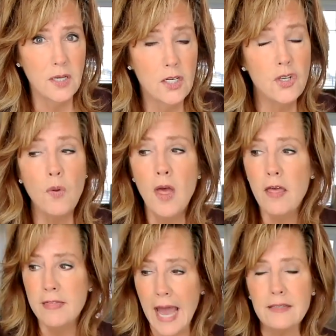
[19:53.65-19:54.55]
So
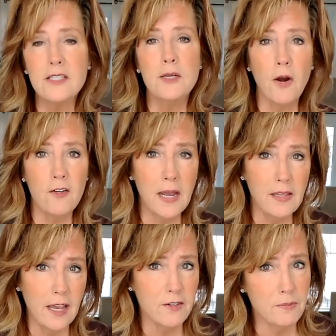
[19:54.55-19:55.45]
that's the part of my
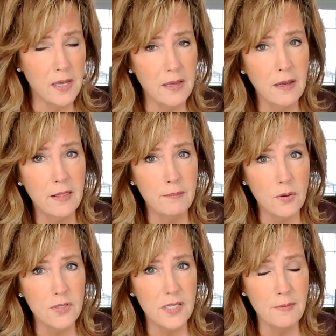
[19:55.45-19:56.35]
life could be the
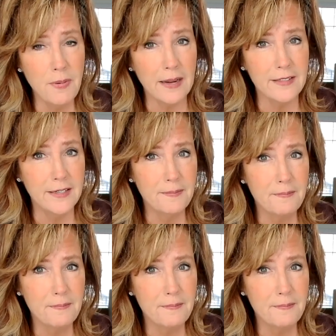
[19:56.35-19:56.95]
most impacted.